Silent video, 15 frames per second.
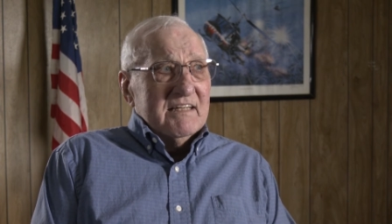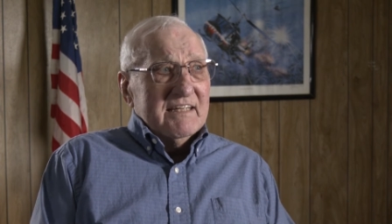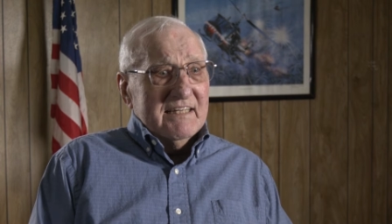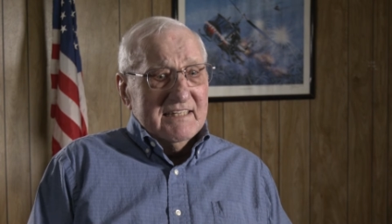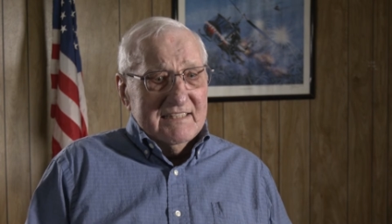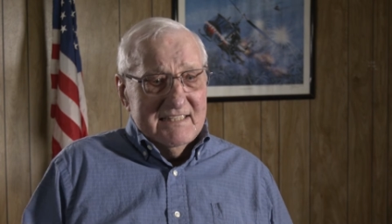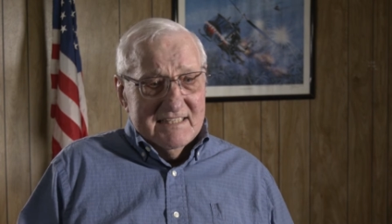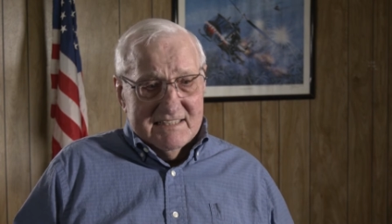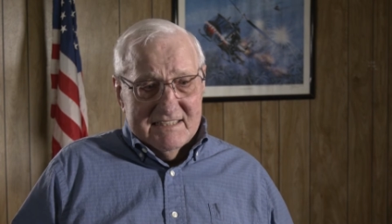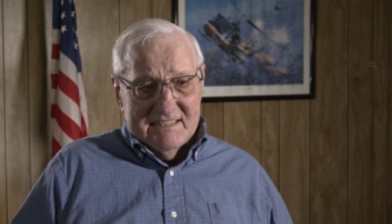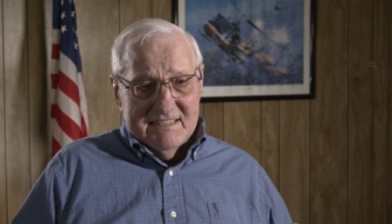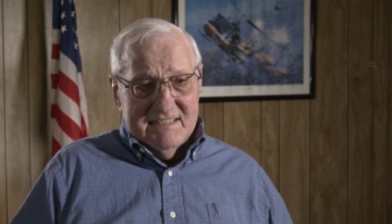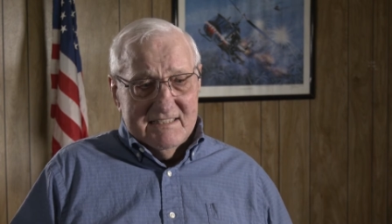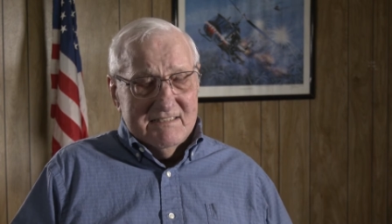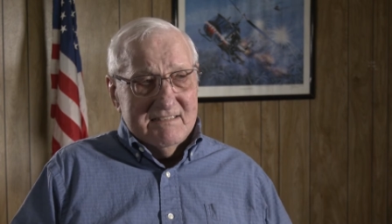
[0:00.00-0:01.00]
in
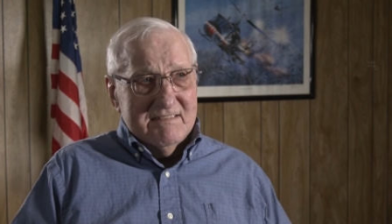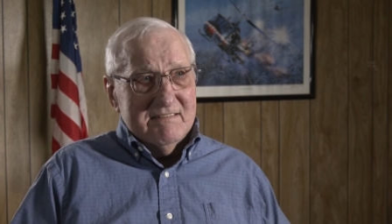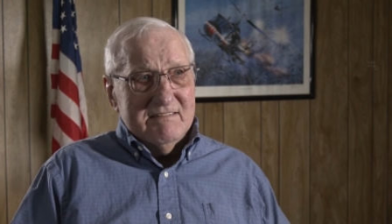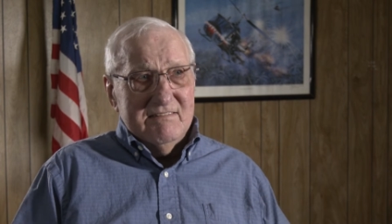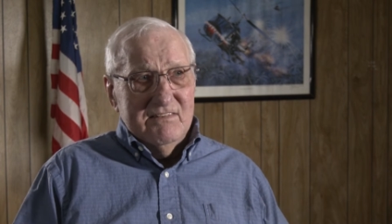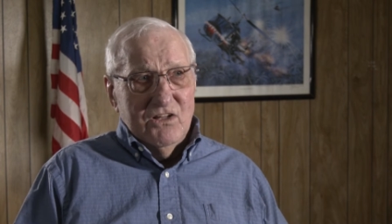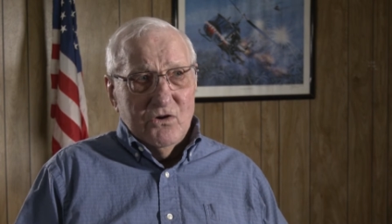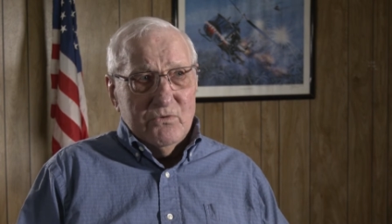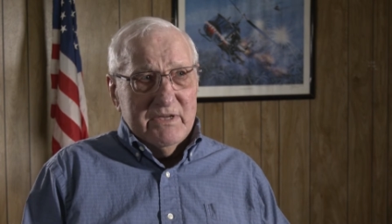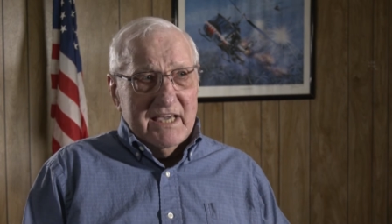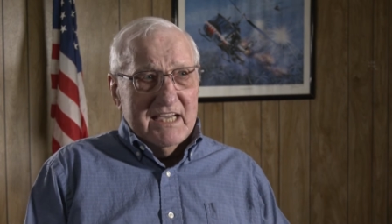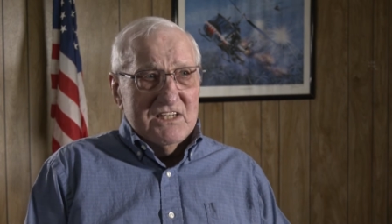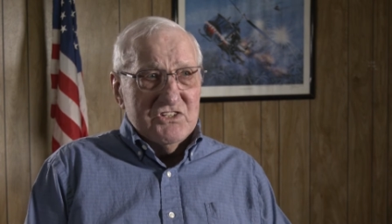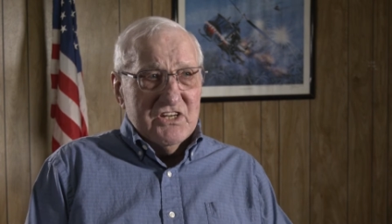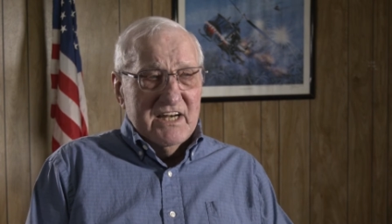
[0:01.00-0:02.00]
this
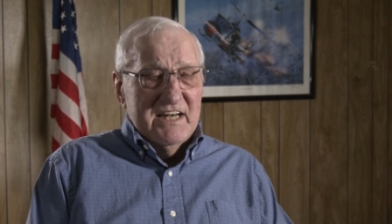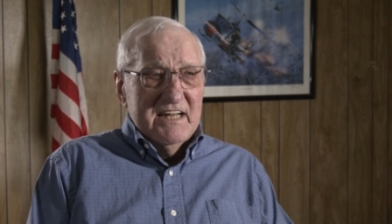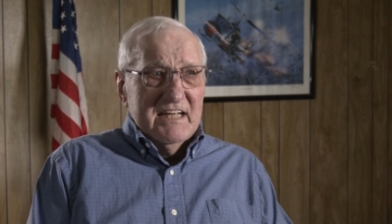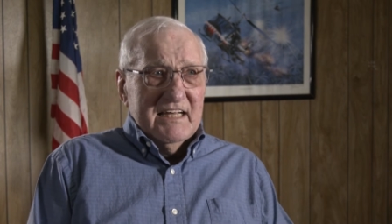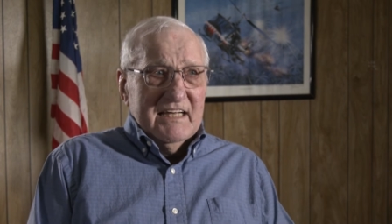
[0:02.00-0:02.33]
location,